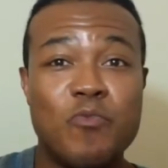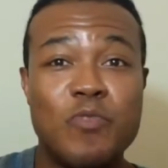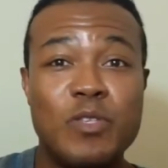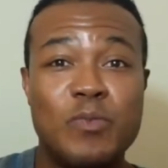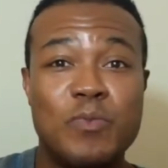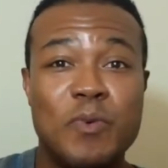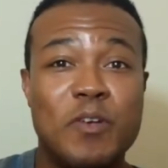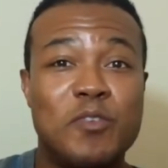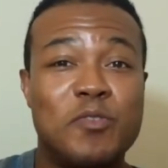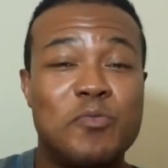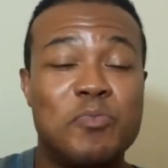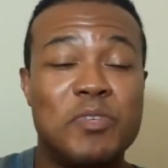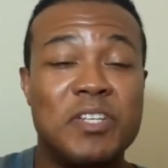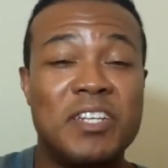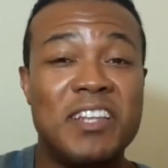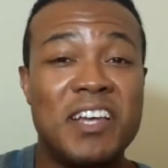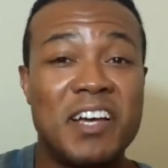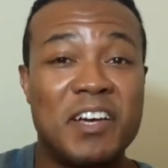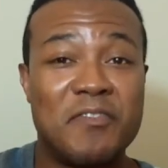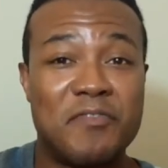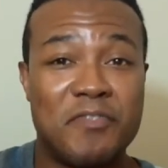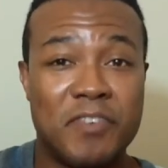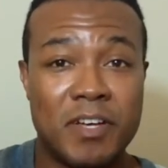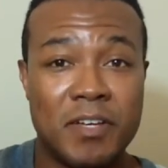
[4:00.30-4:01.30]
are we supposed to be
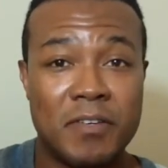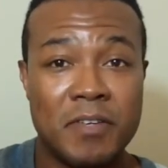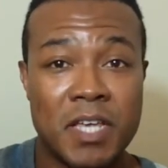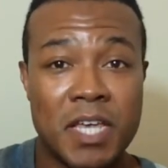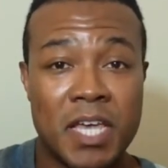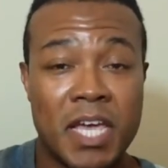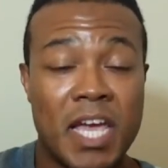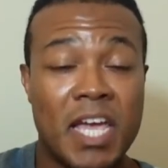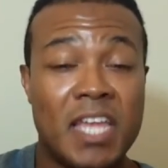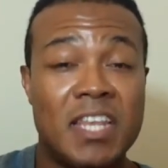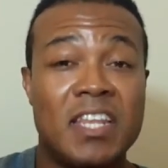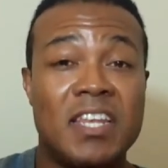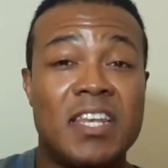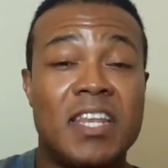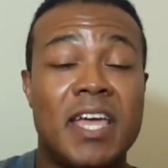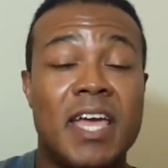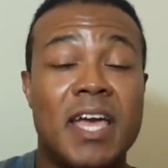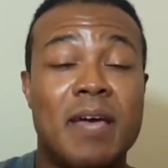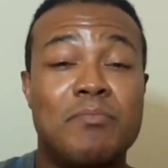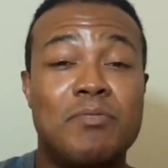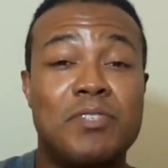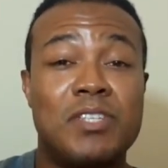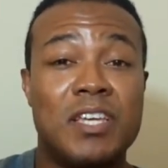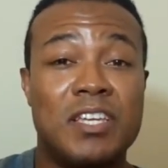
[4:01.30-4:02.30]
looking for in the
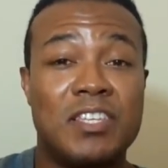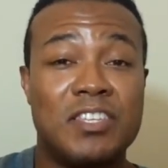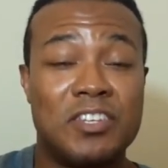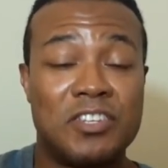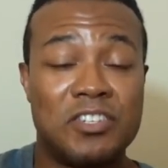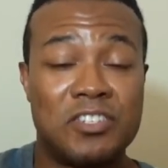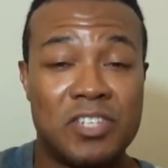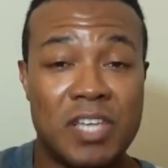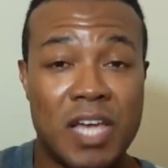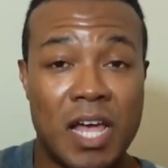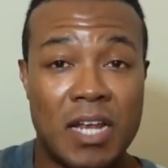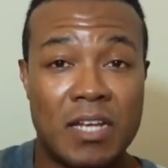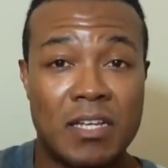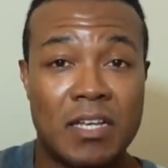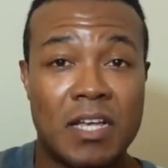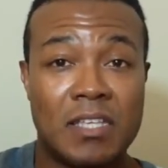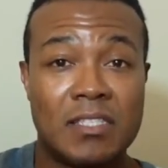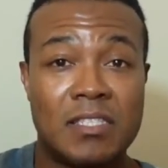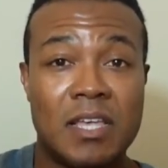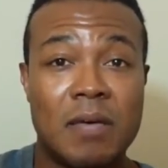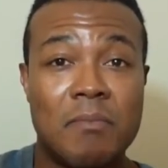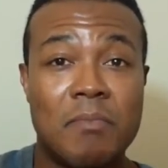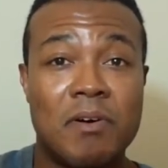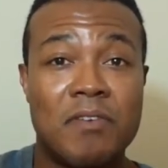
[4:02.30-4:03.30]
damn 10-year challenge?
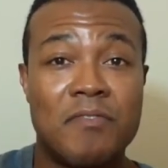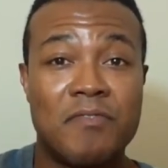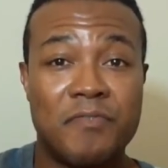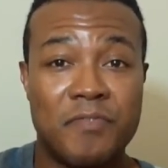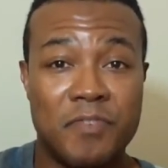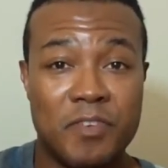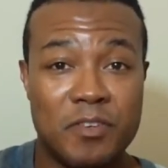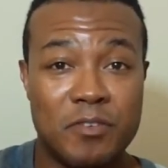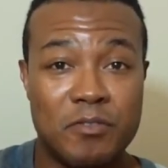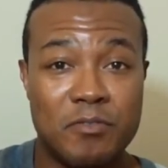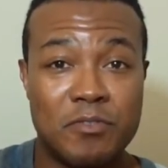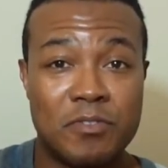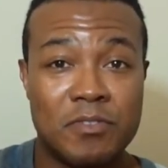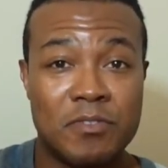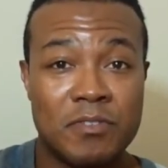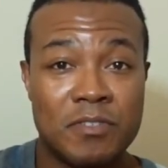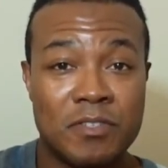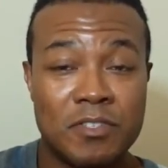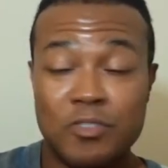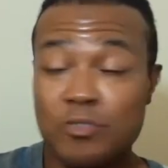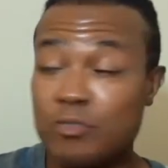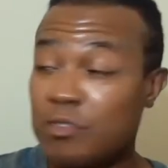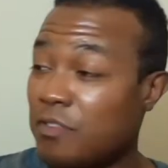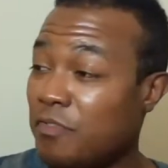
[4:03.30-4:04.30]
Because I'm confused.
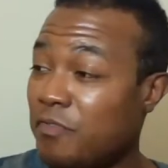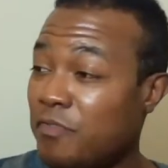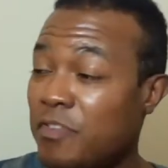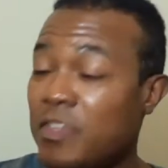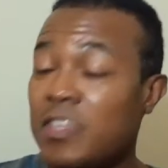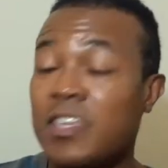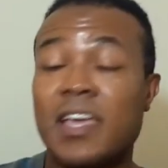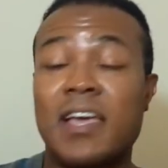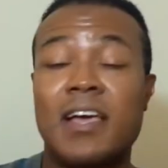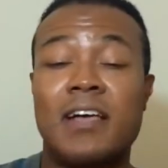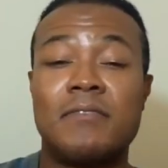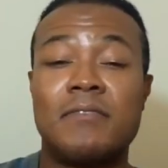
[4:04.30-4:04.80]
You confused me?